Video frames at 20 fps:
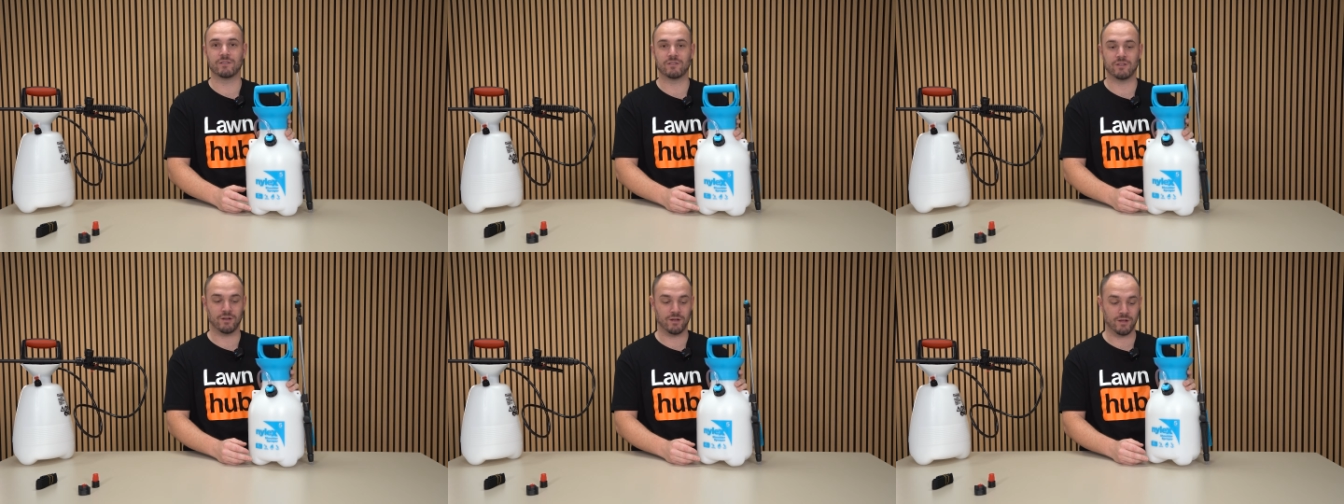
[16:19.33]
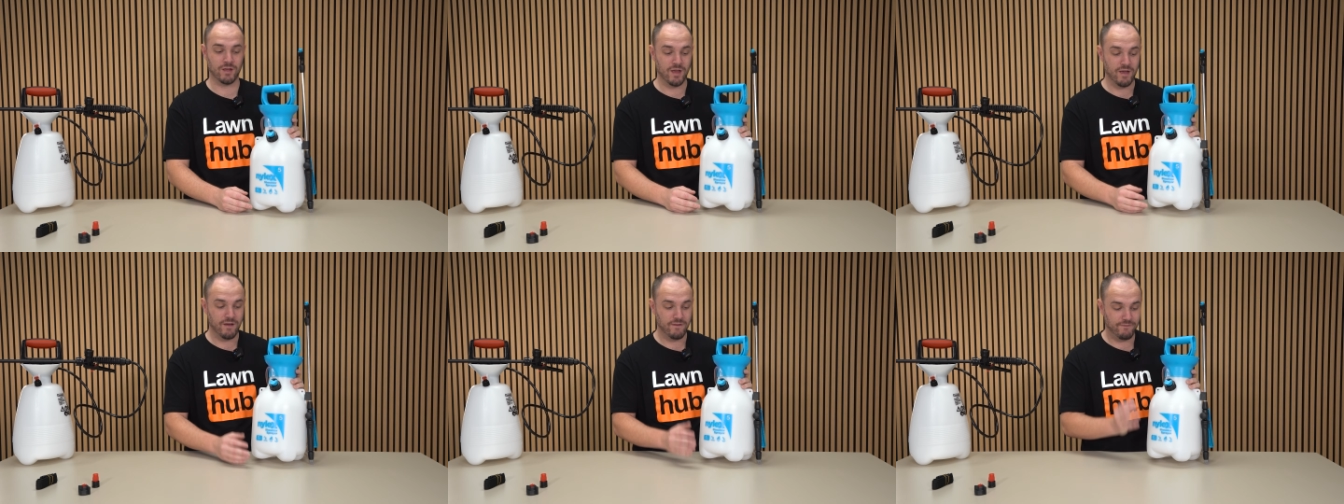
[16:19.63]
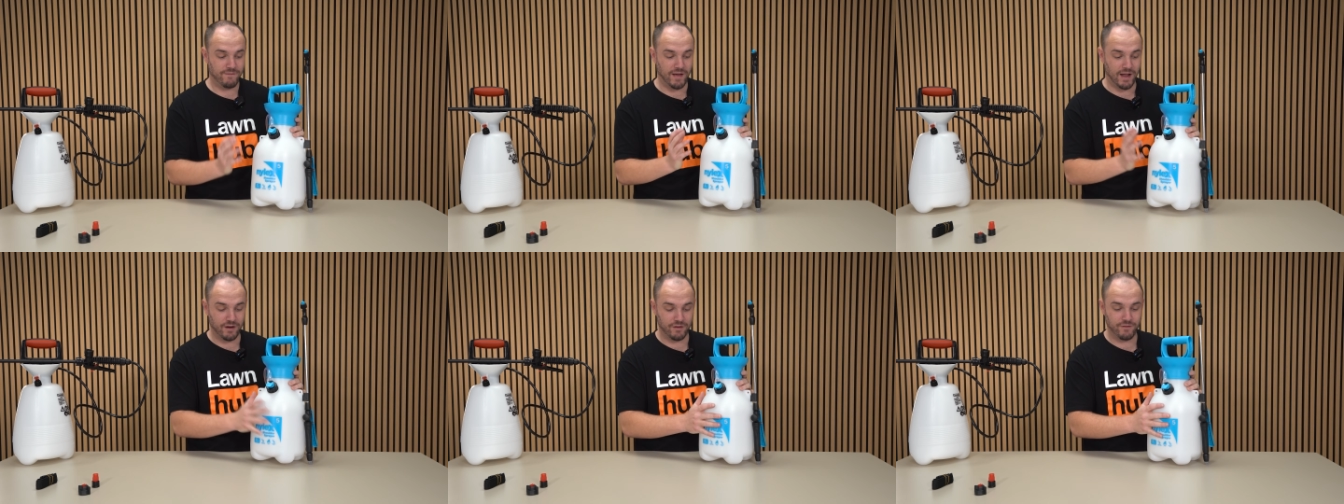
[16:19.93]
So
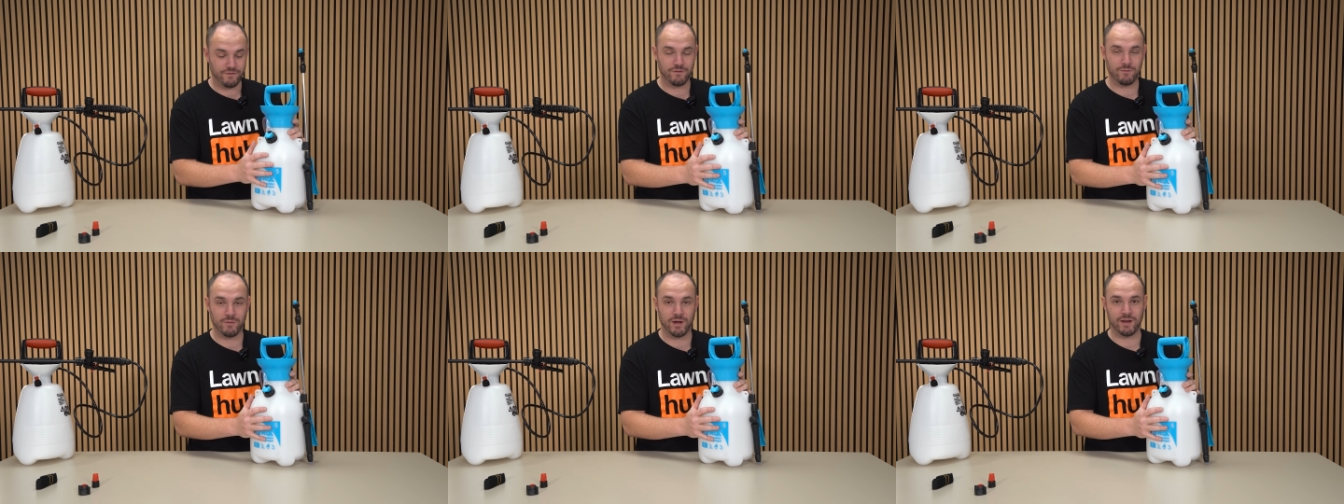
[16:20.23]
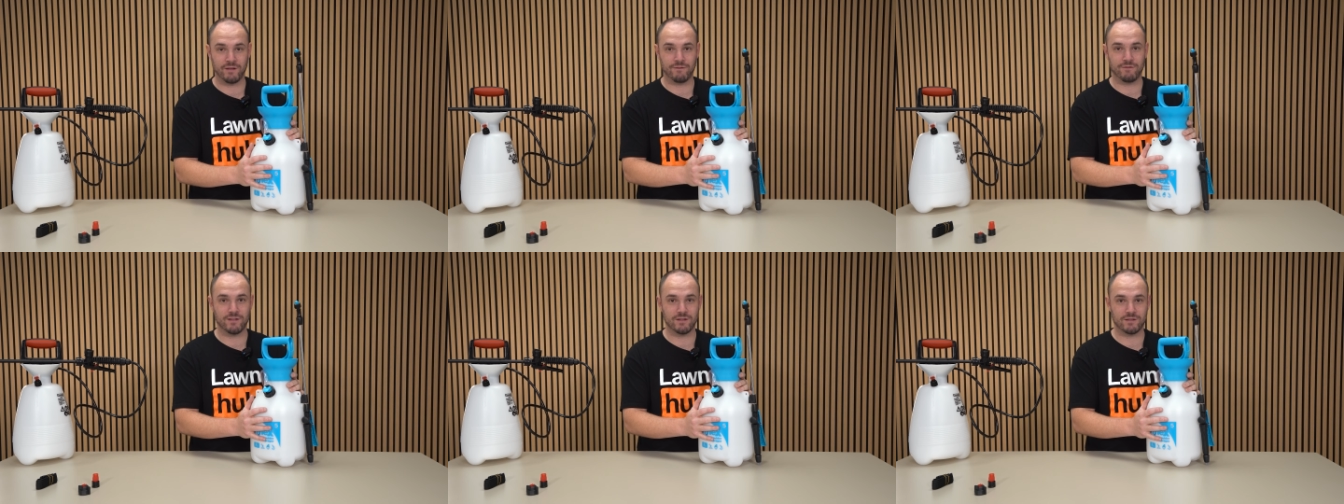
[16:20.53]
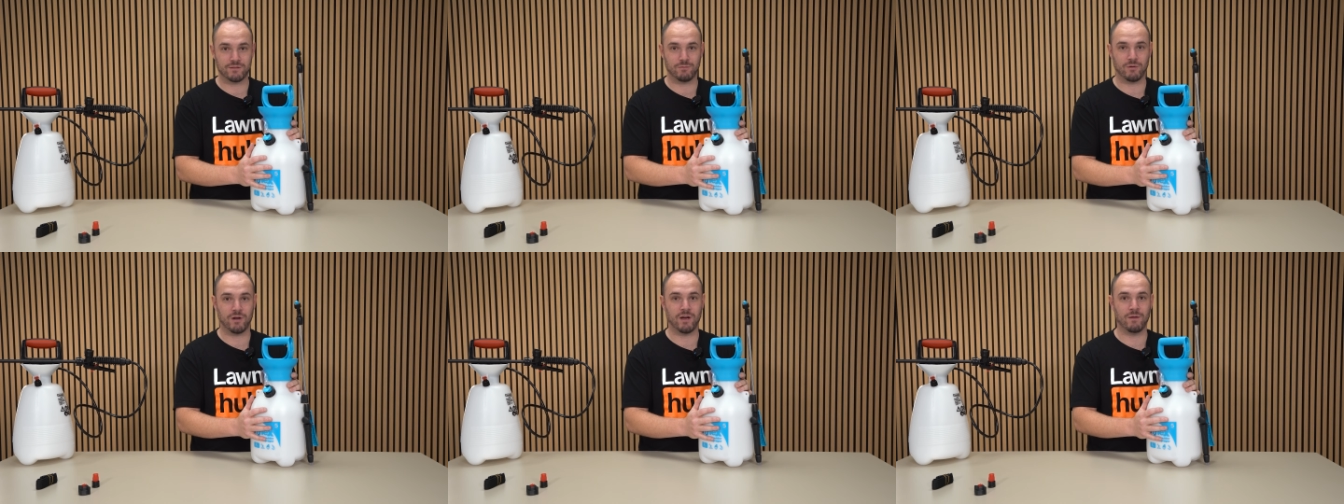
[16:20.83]
value for money for this
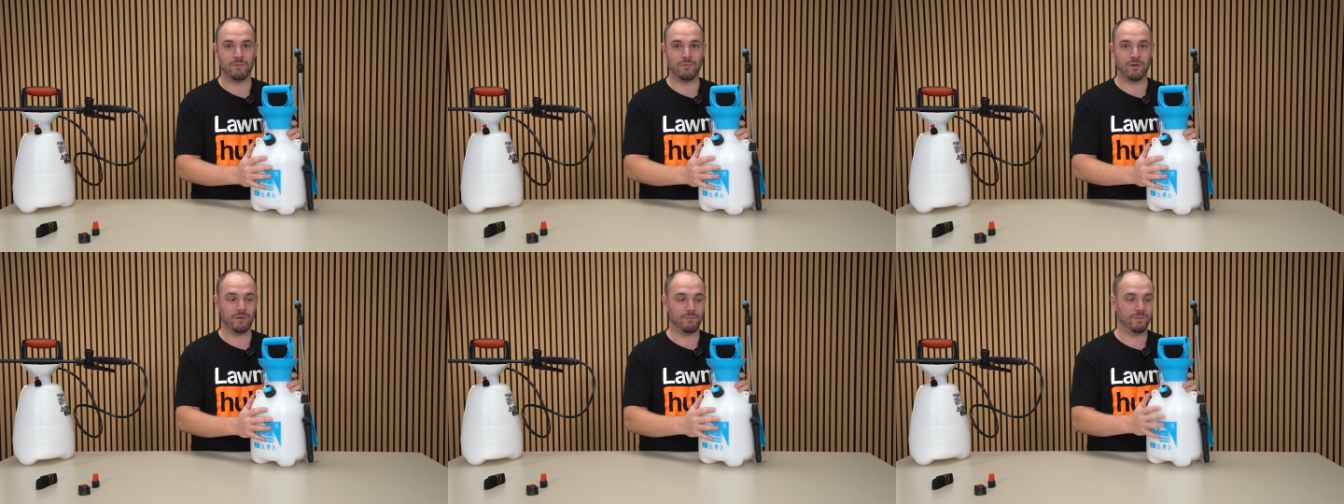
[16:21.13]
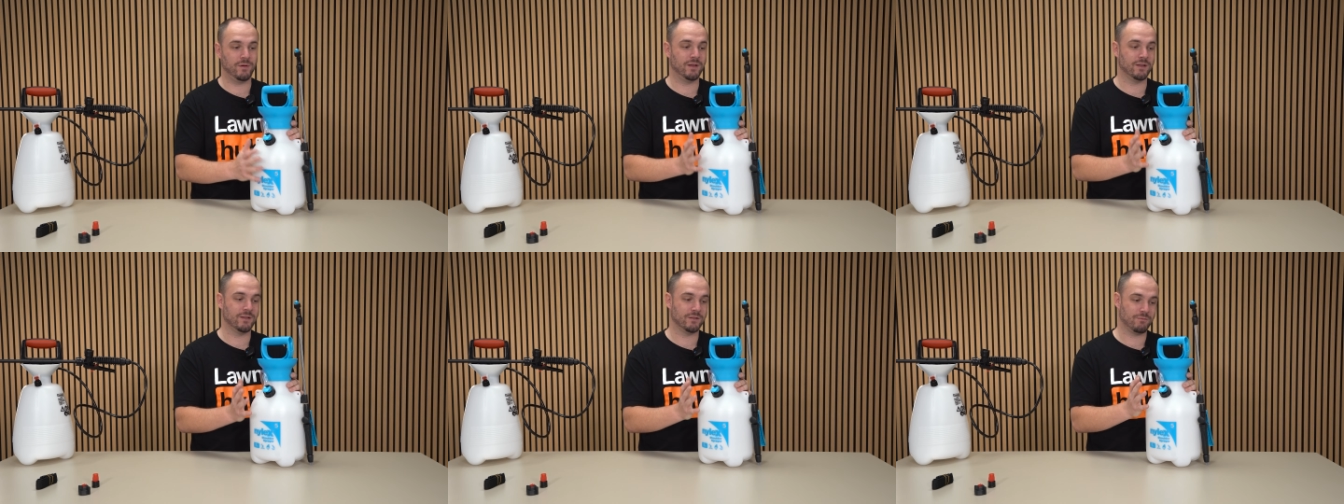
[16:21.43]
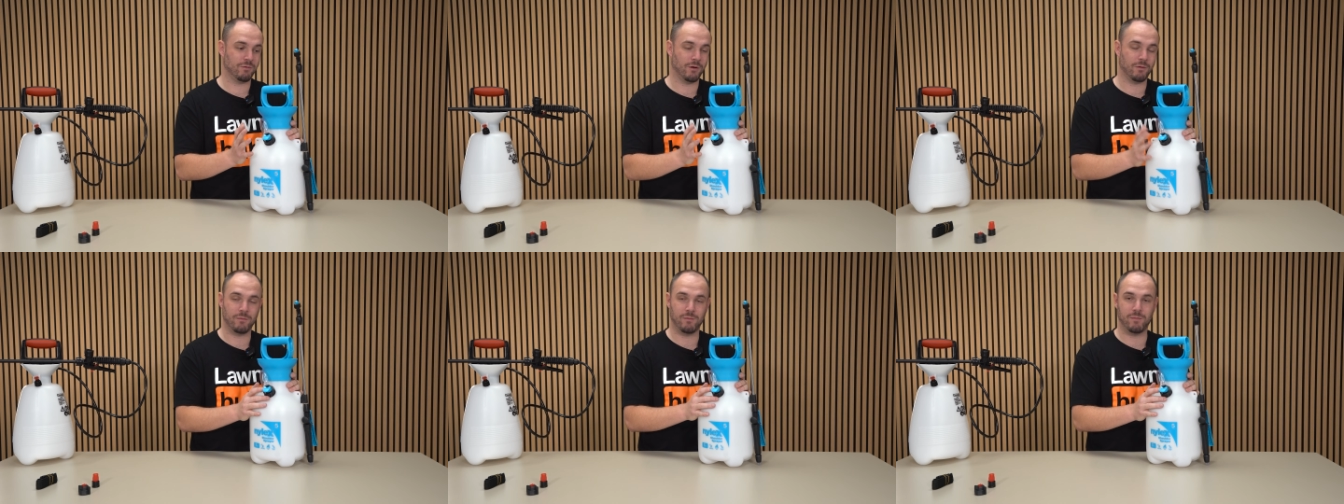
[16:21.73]
sprayer, in my opinion, is
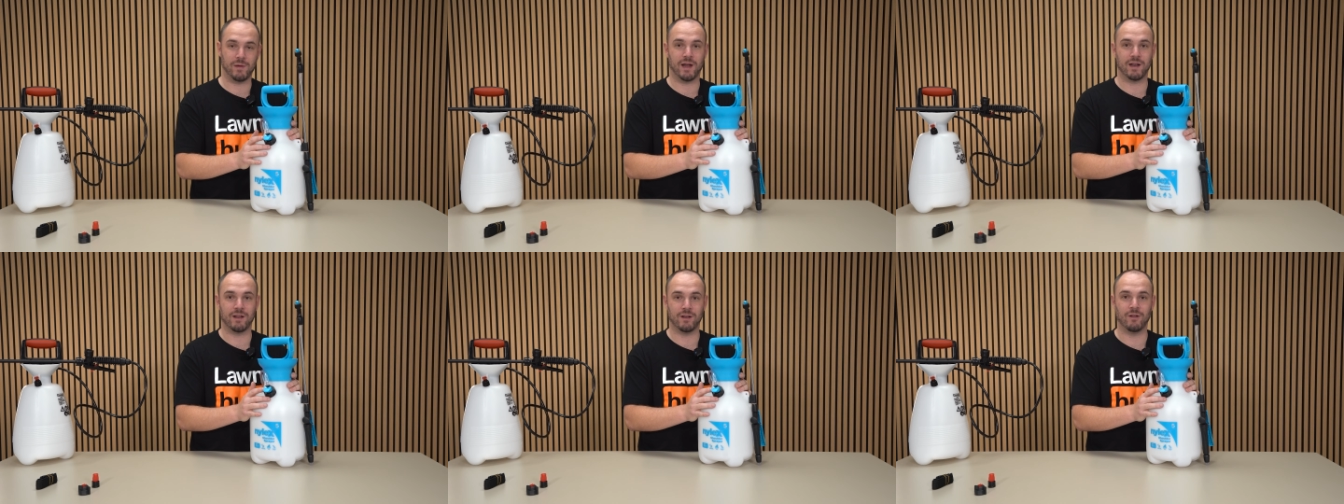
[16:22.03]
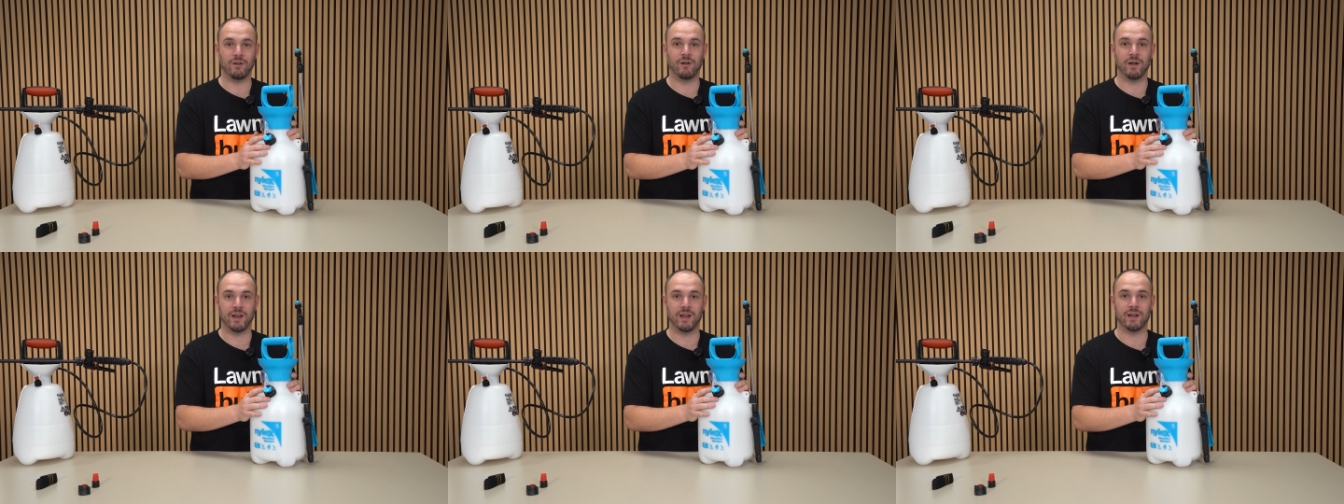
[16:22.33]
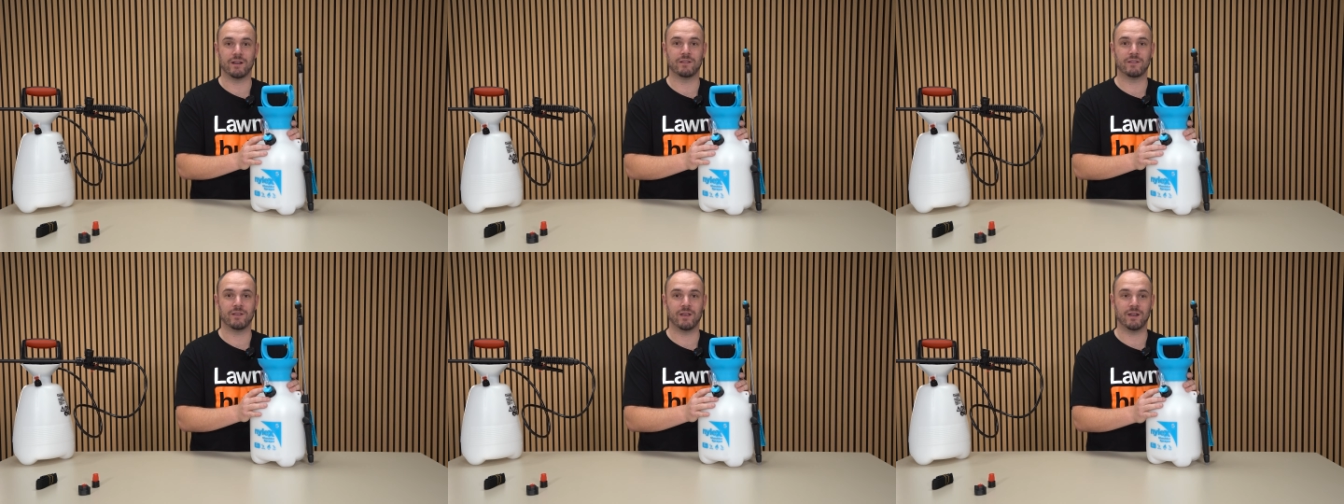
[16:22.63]
probably about a 9
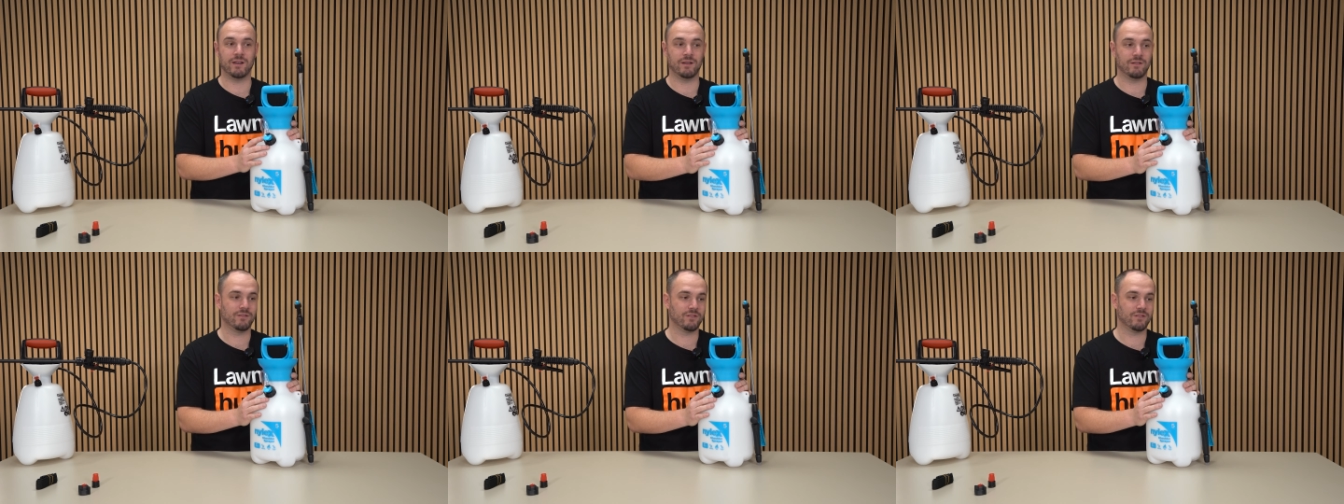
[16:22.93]
out of 10.